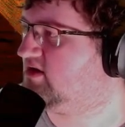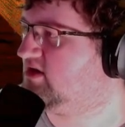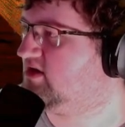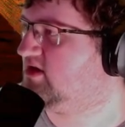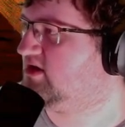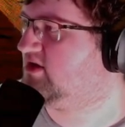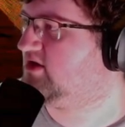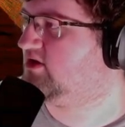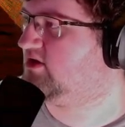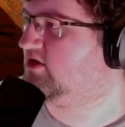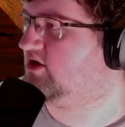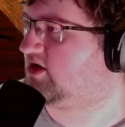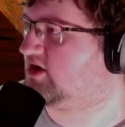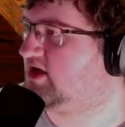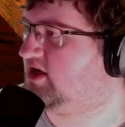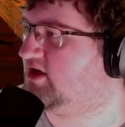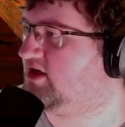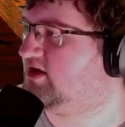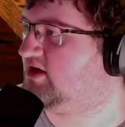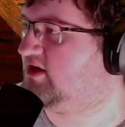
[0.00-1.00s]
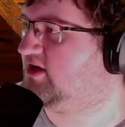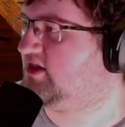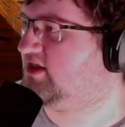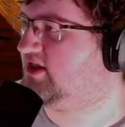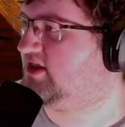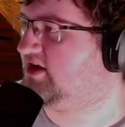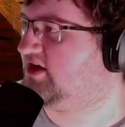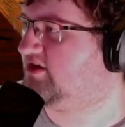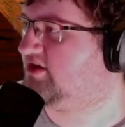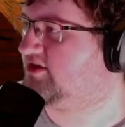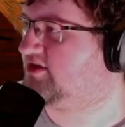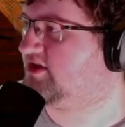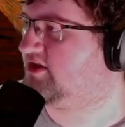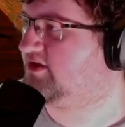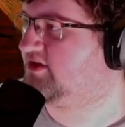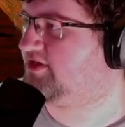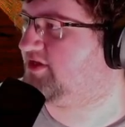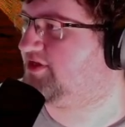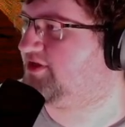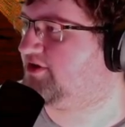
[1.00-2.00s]
Look, there's a
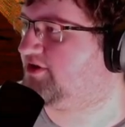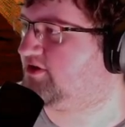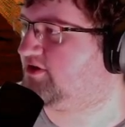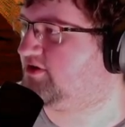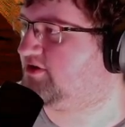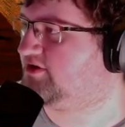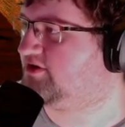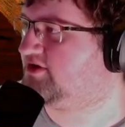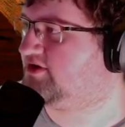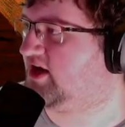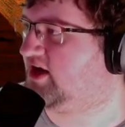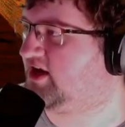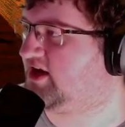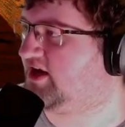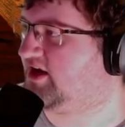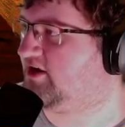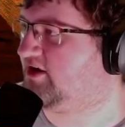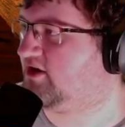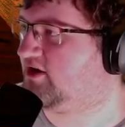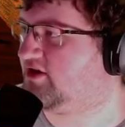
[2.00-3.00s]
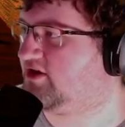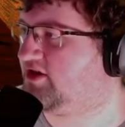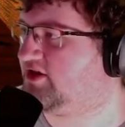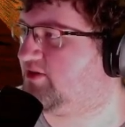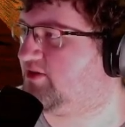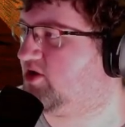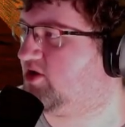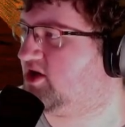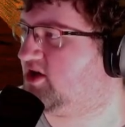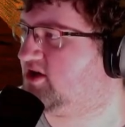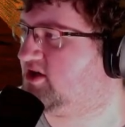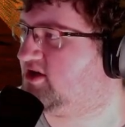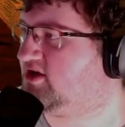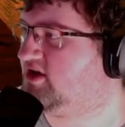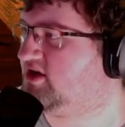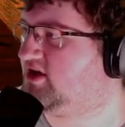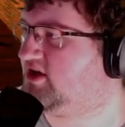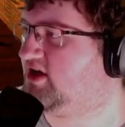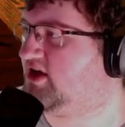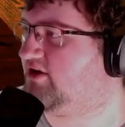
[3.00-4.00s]
third talking card somewhere
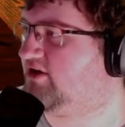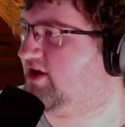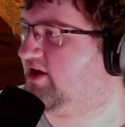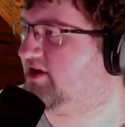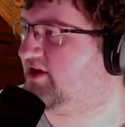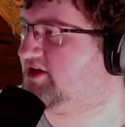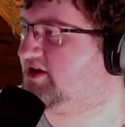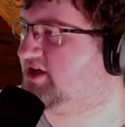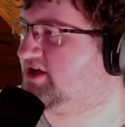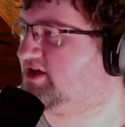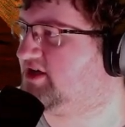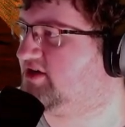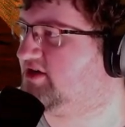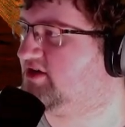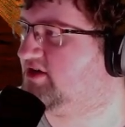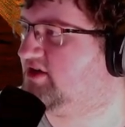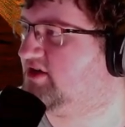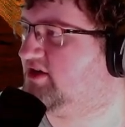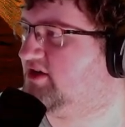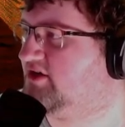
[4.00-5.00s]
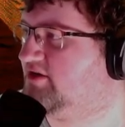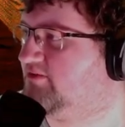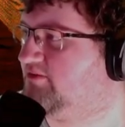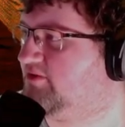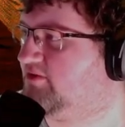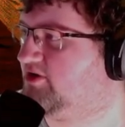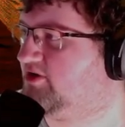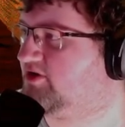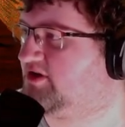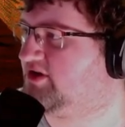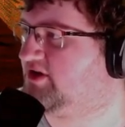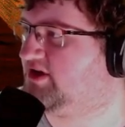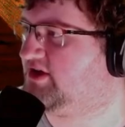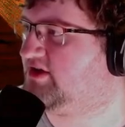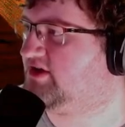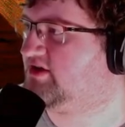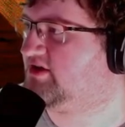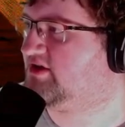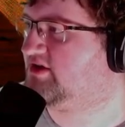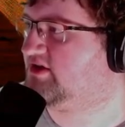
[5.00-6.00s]
around here. Personally,
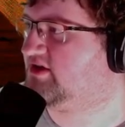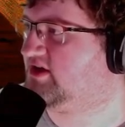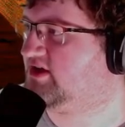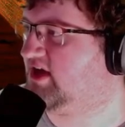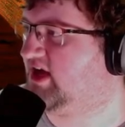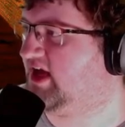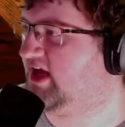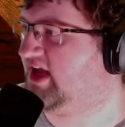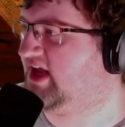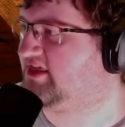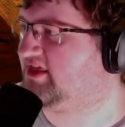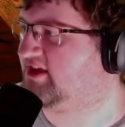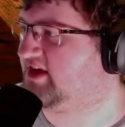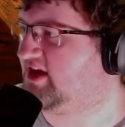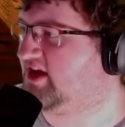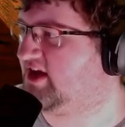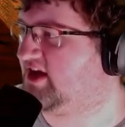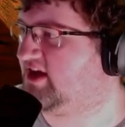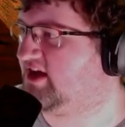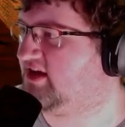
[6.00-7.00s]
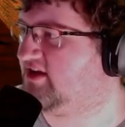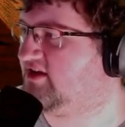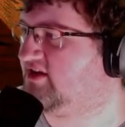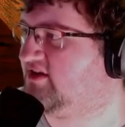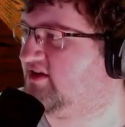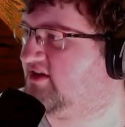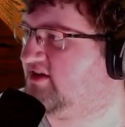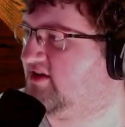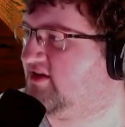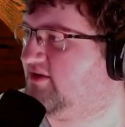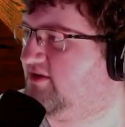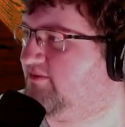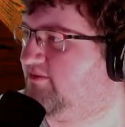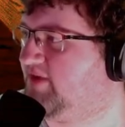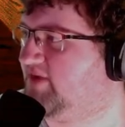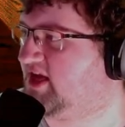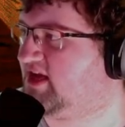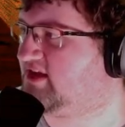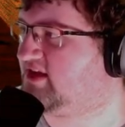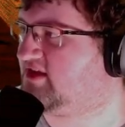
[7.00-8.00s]
I hate the guy.
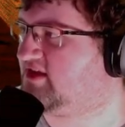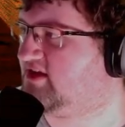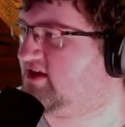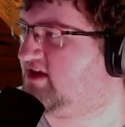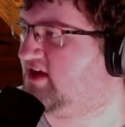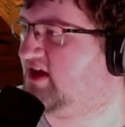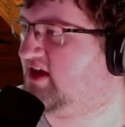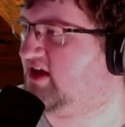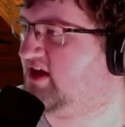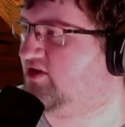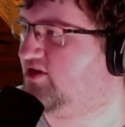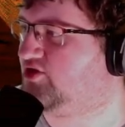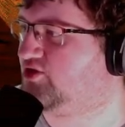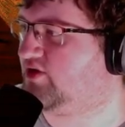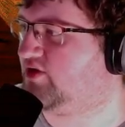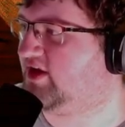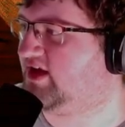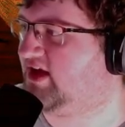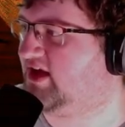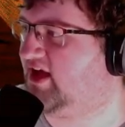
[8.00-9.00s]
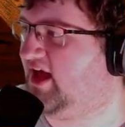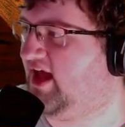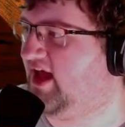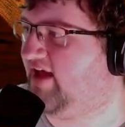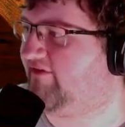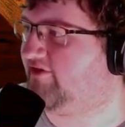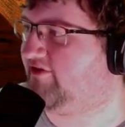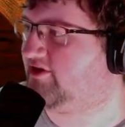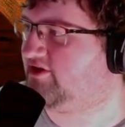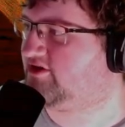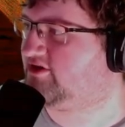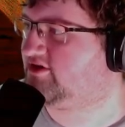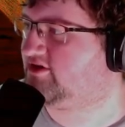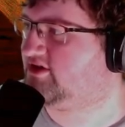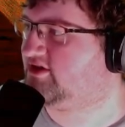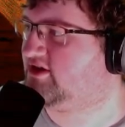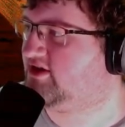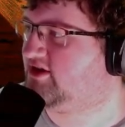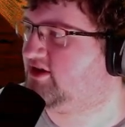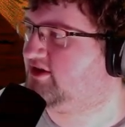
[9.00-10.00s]
Biggest killjoy ever.
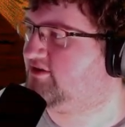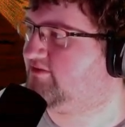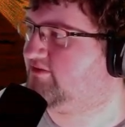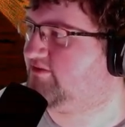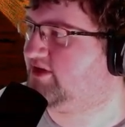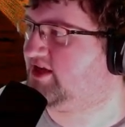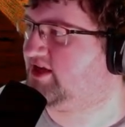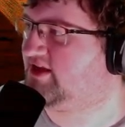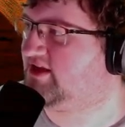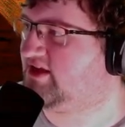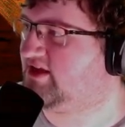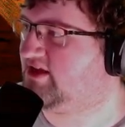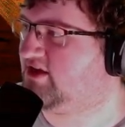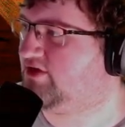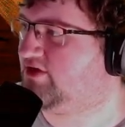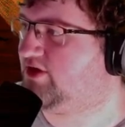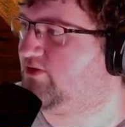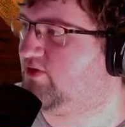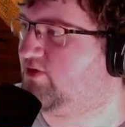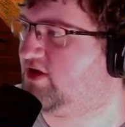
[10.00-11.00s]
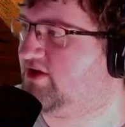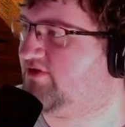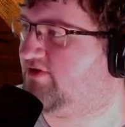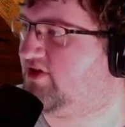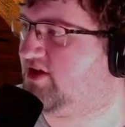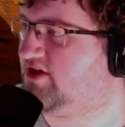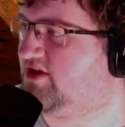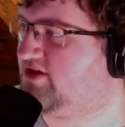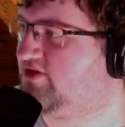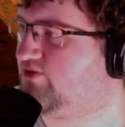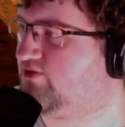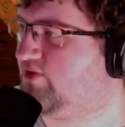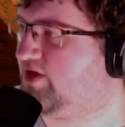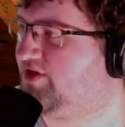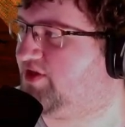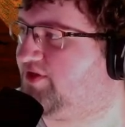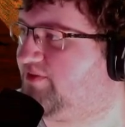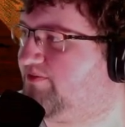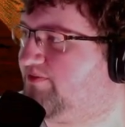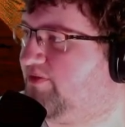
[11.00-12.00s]
But he's the only one of us with
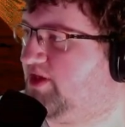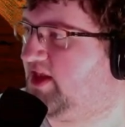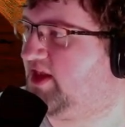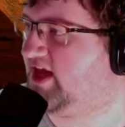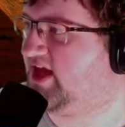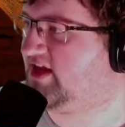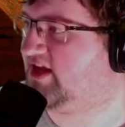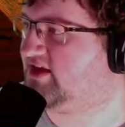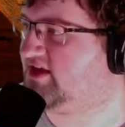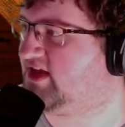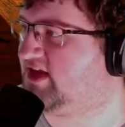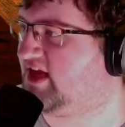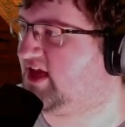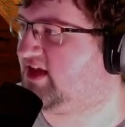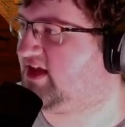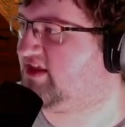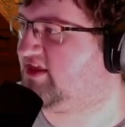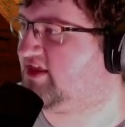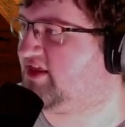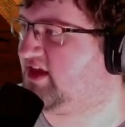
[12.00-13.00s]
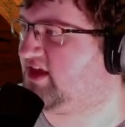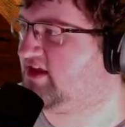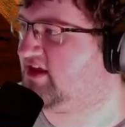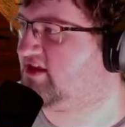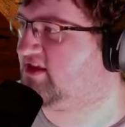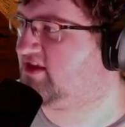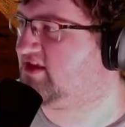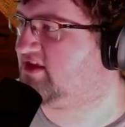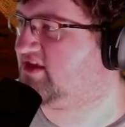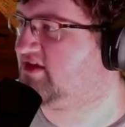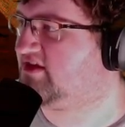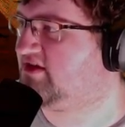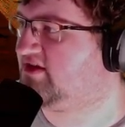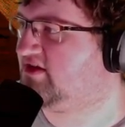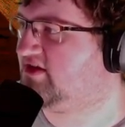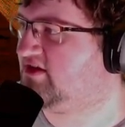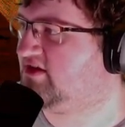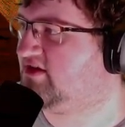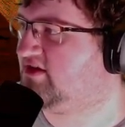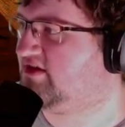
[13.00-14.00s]
a plan to get things
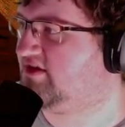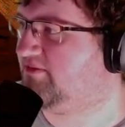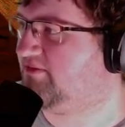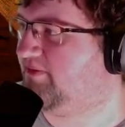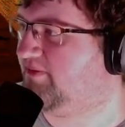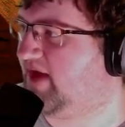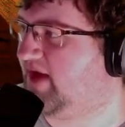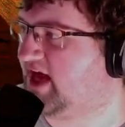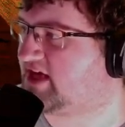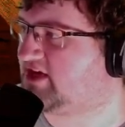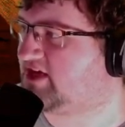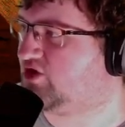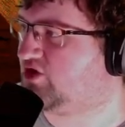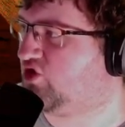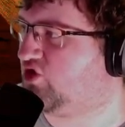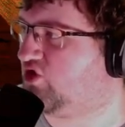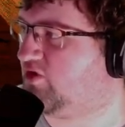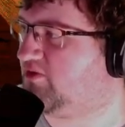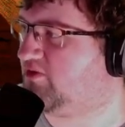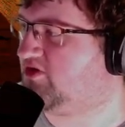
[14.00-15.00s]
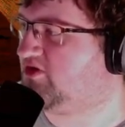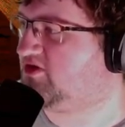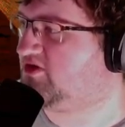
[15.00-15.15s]
back to normal.